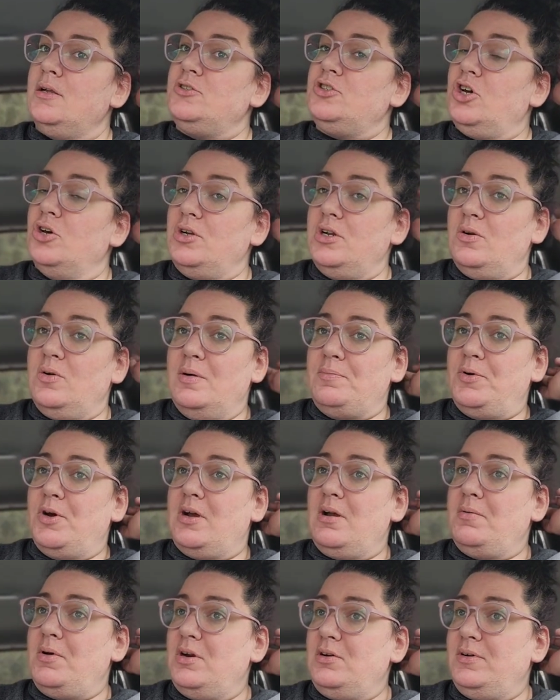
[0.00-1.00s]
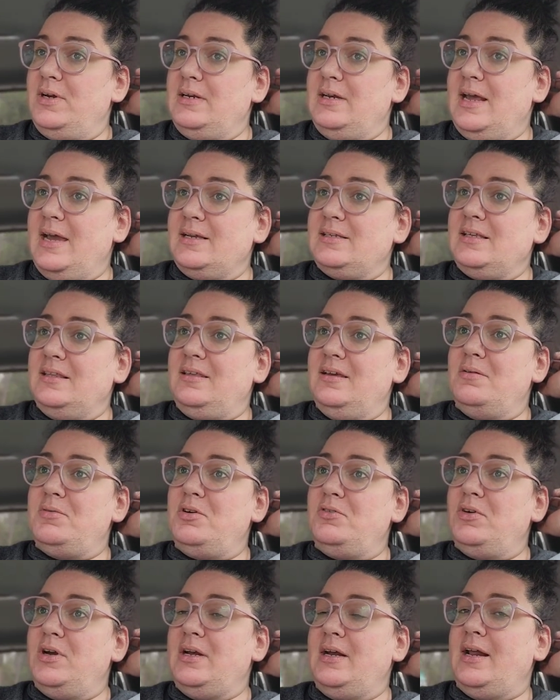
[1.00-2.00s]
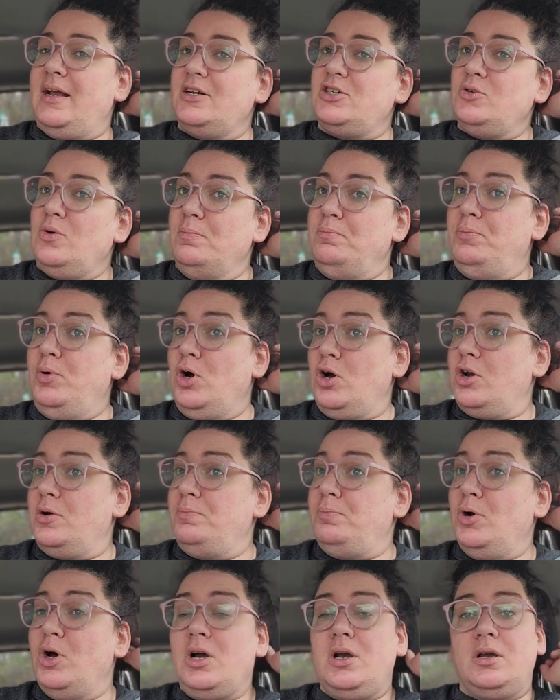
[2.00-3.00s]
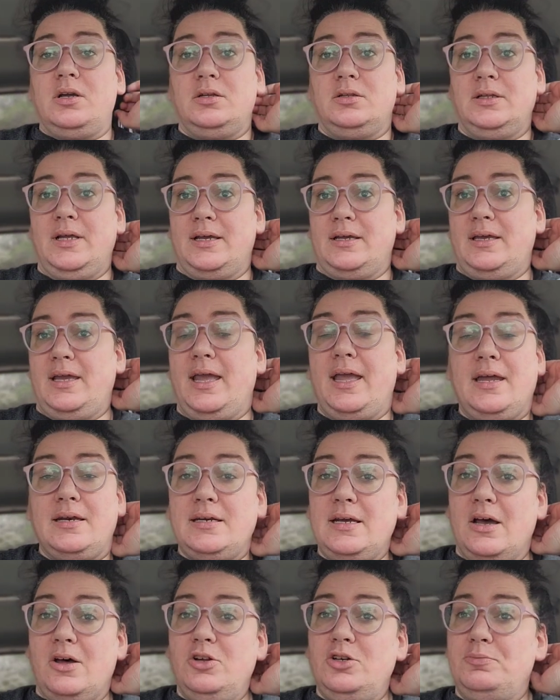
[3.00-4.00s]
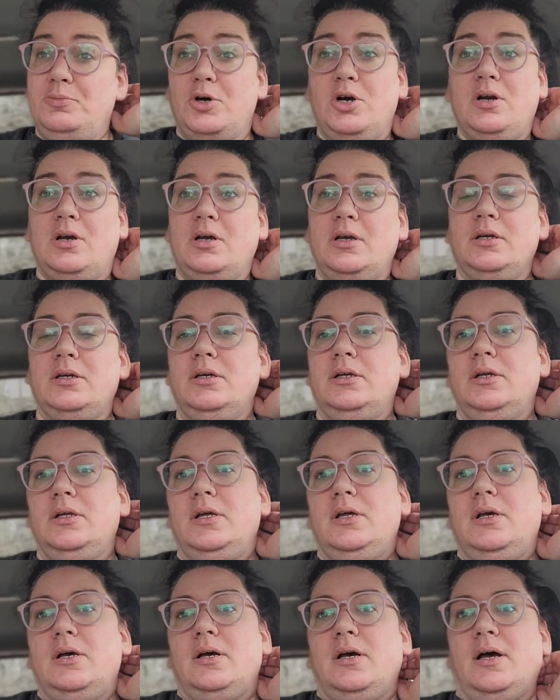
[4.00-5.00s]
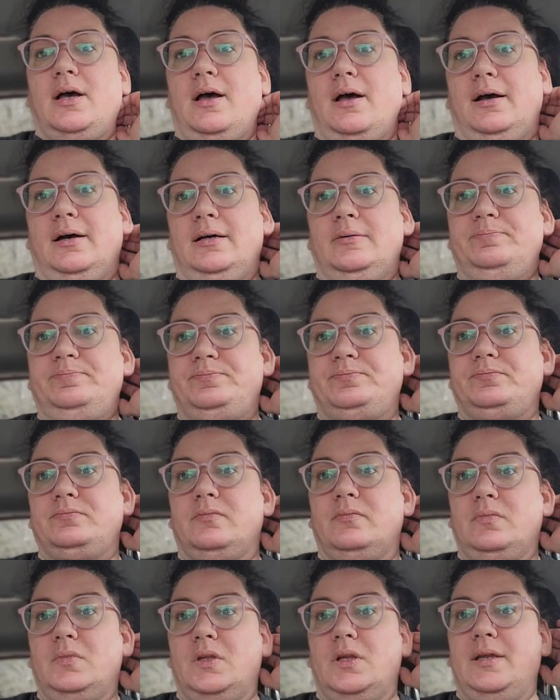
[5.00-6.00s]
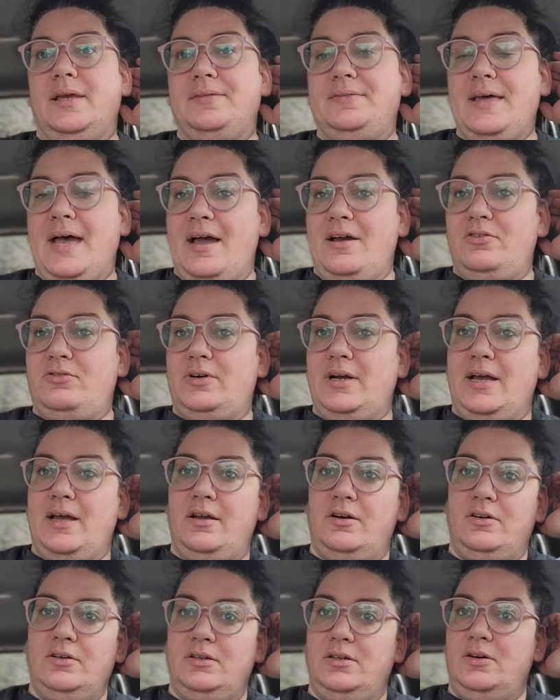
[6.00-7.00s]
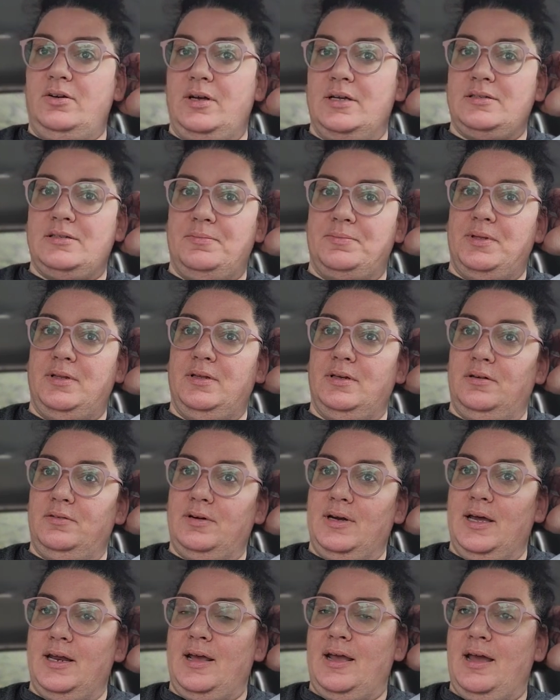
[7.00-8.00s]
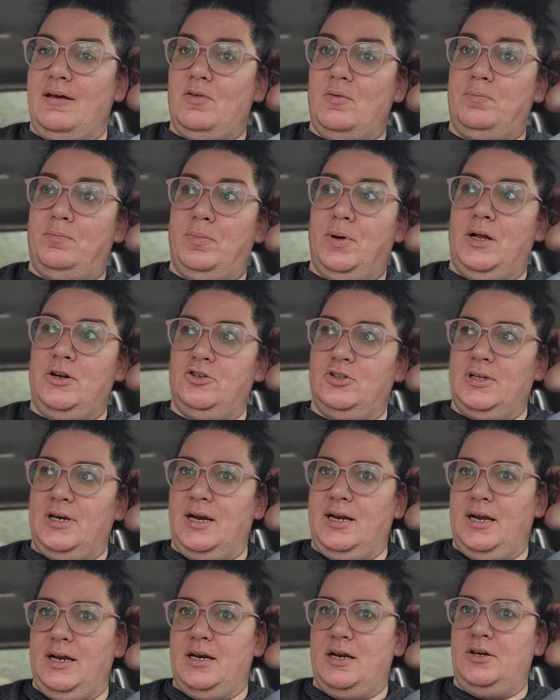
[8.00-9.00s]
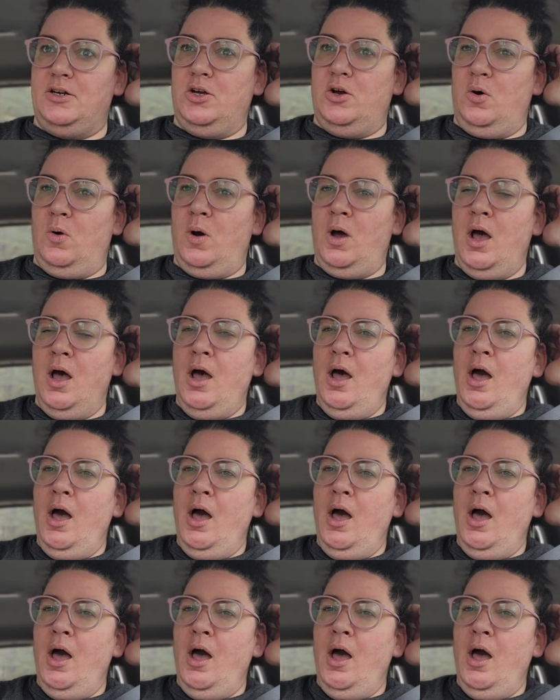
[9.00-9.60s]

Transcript: Don't know what book I'm going to read next. I think I'm going to read an actual book book, like handheld book. Um, get that read, you know, get something there read. I have a bunch that I need to do.